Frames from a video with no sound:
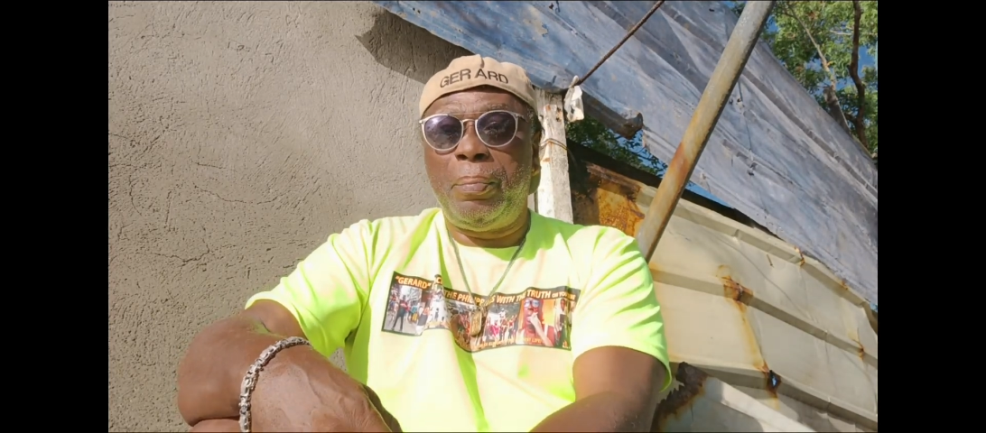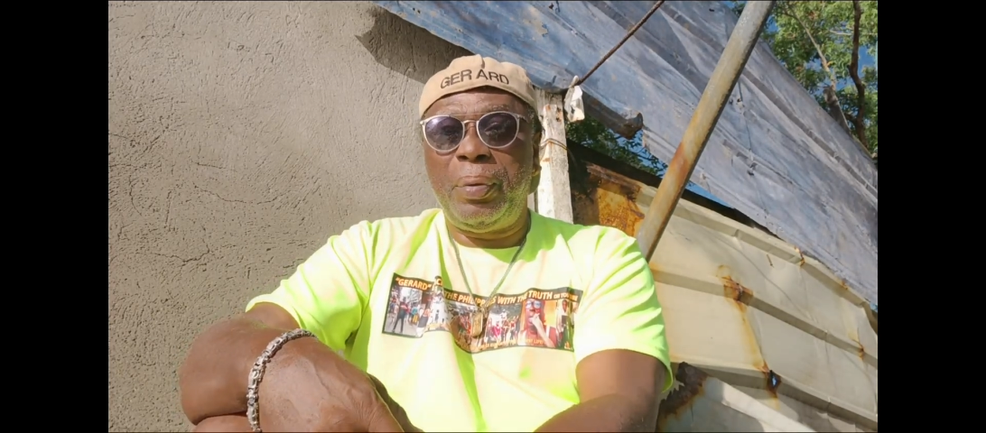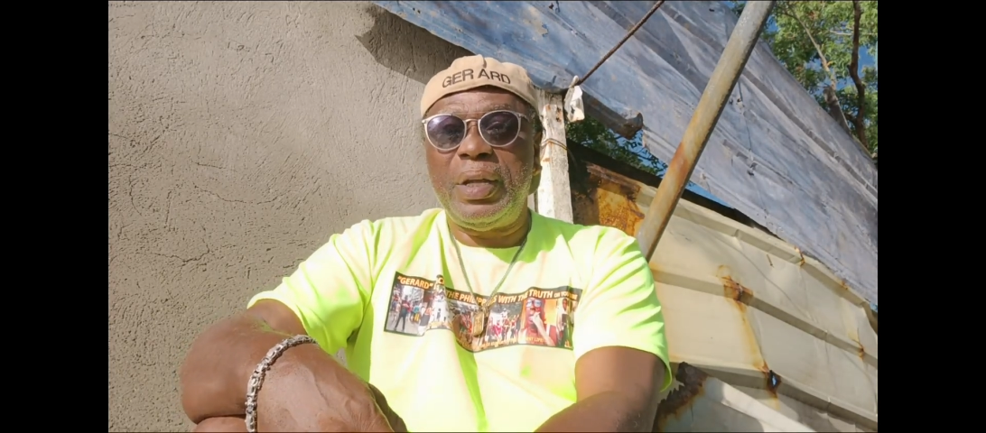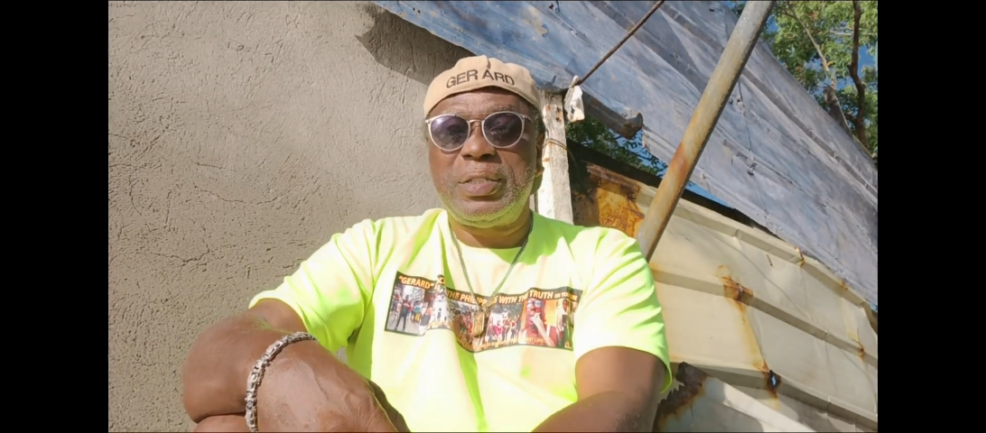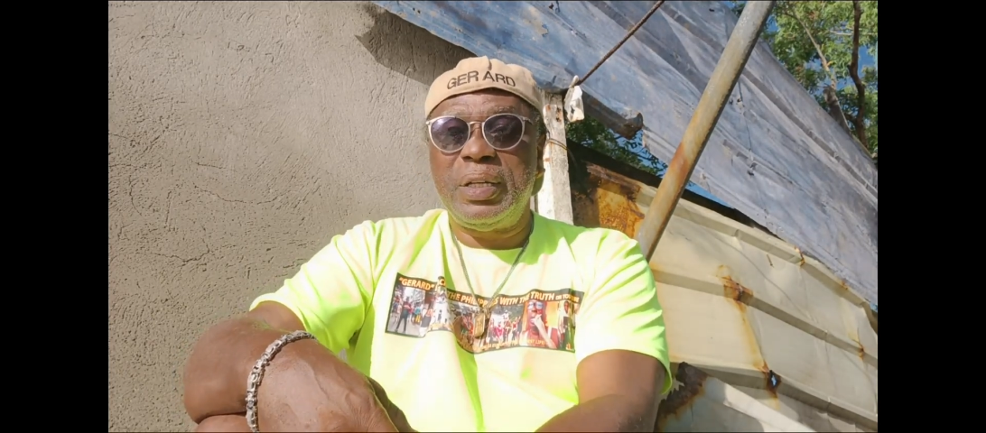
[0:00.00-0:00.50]

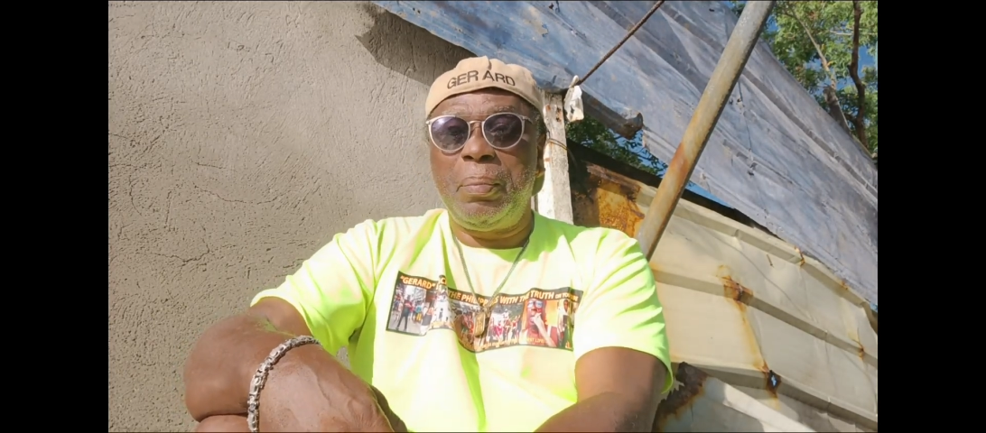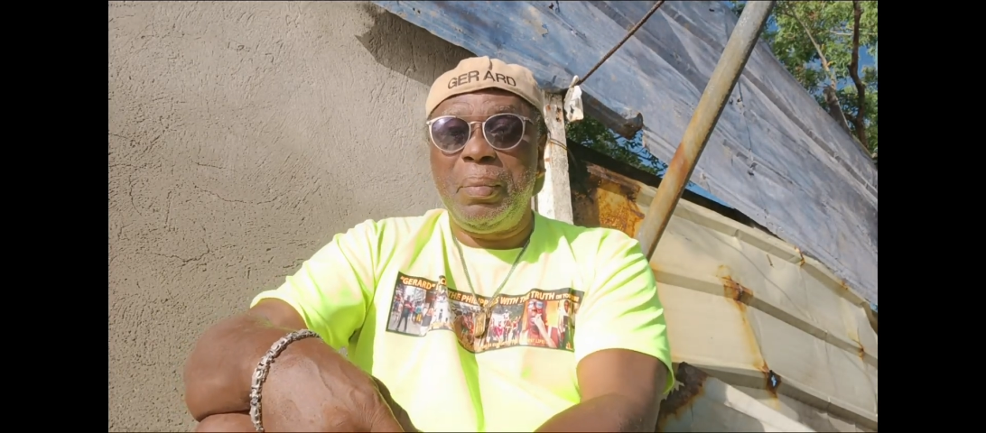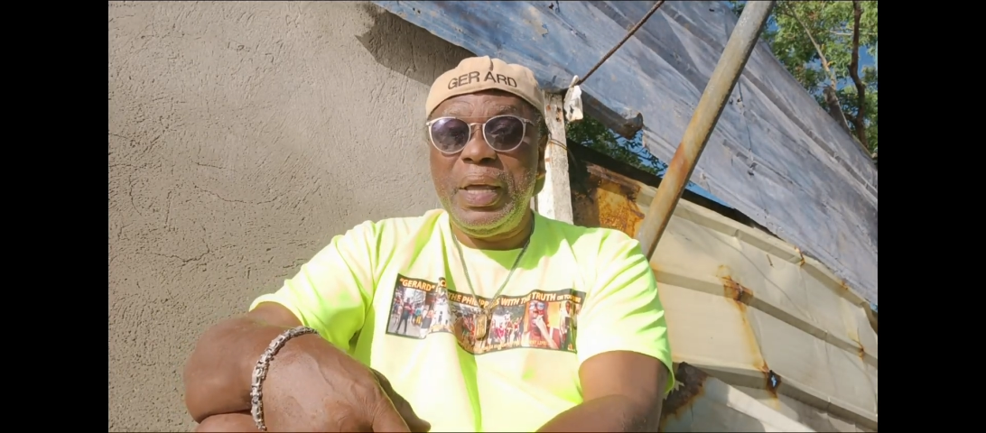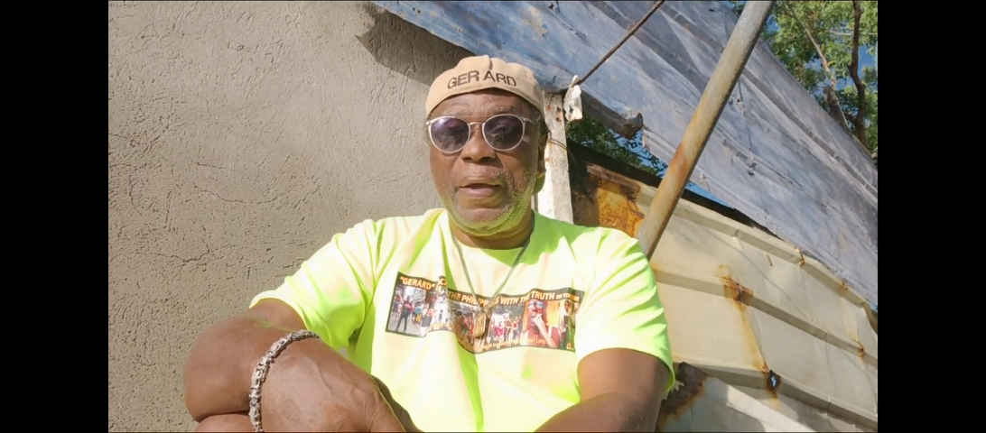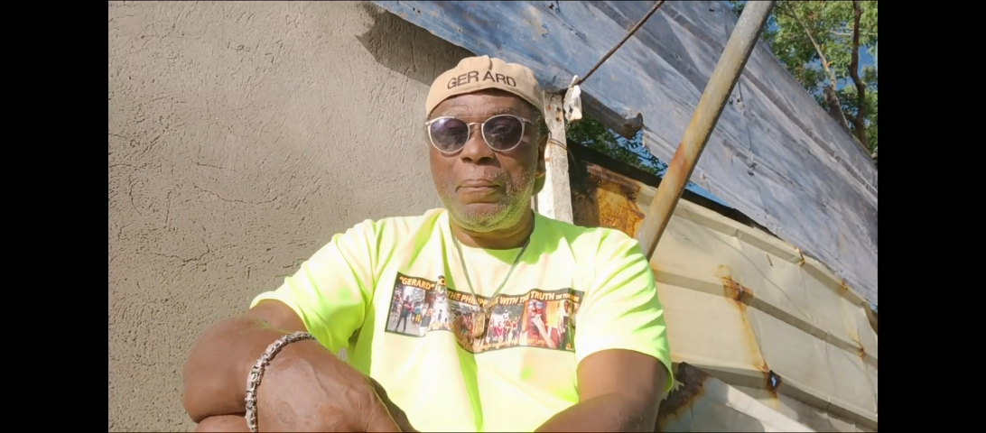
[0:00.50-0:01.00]
blessing
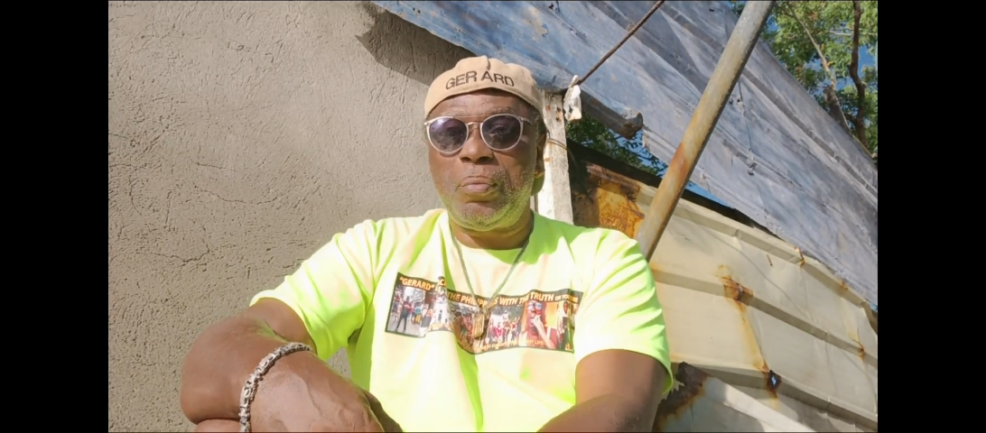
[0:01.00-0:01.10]
me,